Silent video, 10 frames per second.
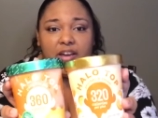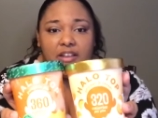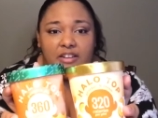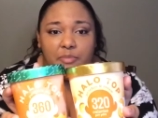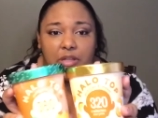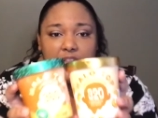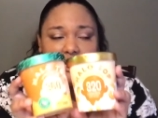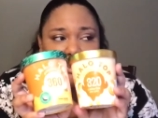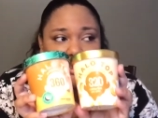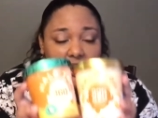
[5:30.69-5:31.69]
I typically
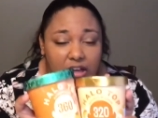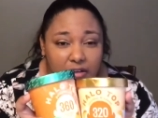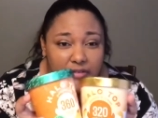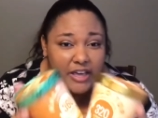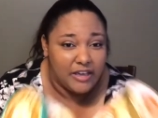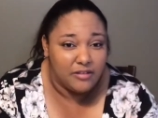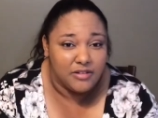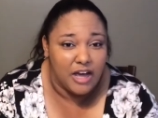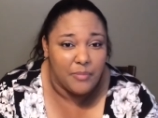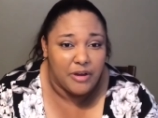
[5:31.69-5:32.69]
love Halo
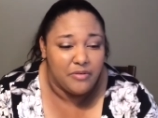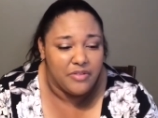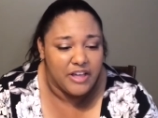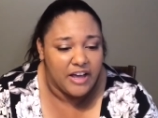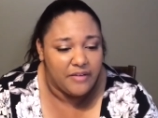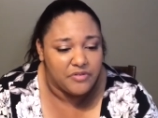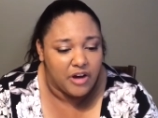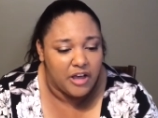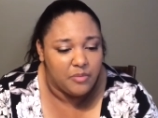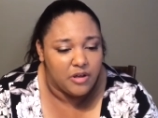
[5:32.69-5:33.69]
Top. I don't think I've
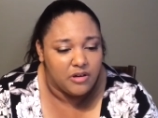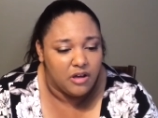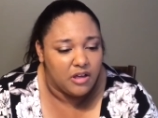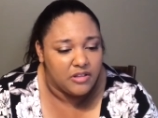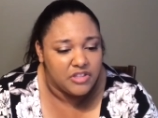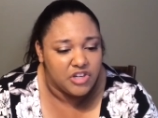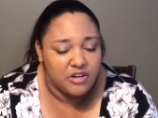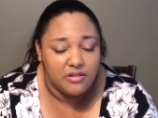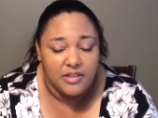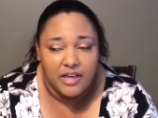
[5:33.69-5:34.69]
tried one on this
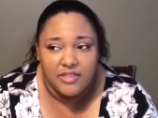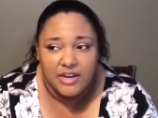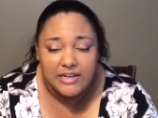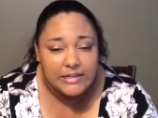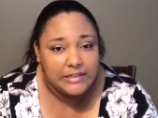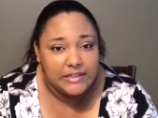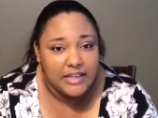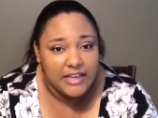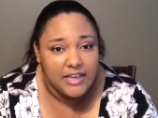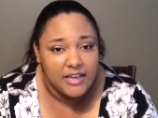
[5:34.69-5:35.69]
channel yet that I didn't
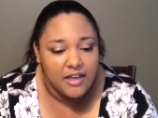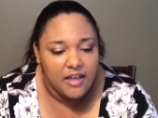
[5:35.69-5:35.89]
like.